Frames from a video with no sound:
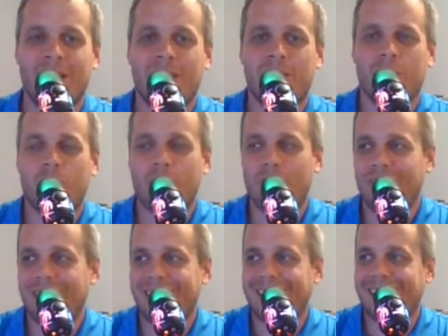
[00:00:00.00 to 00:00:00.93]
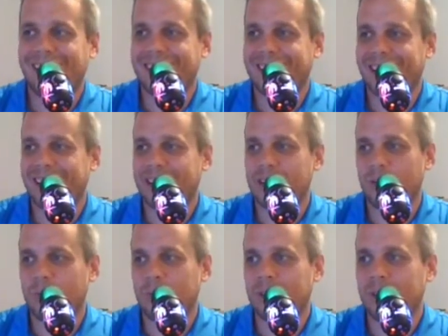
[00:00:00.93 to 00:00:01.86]
create educational
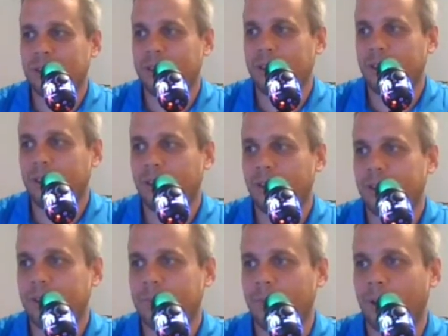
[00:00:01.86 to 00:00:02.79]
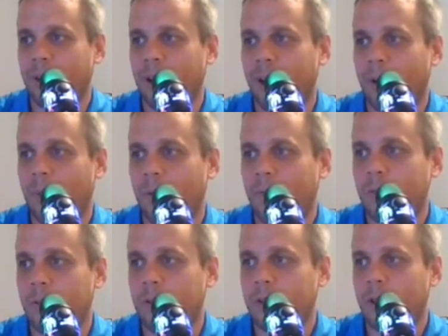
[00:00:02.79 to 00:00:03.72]
material on this, but a
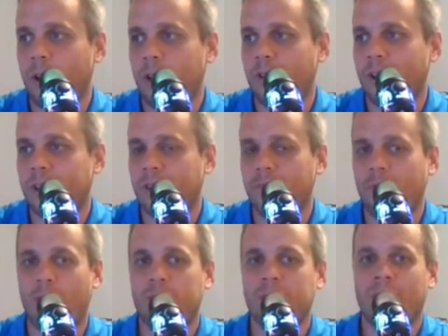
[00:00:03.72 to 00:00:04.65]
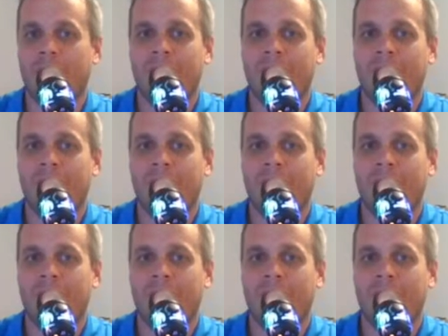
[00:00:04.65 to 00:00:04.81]
futures contract involves